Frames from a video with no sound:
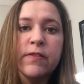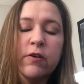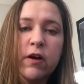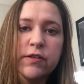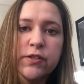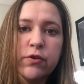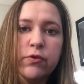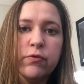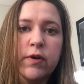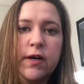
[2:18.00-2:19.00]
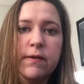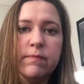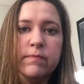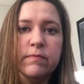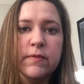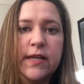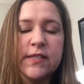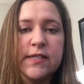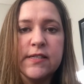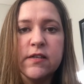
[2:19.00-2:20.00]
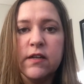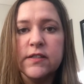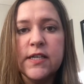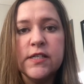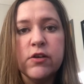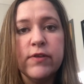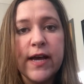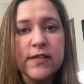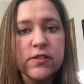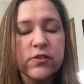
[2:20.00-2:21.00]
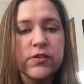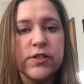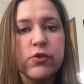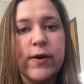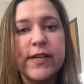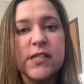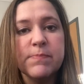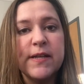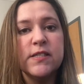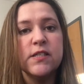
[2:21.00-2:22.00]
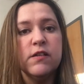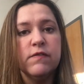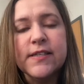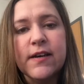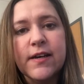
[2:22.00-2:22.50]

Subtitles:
There are also entities called ketone esters. They're quite expensive.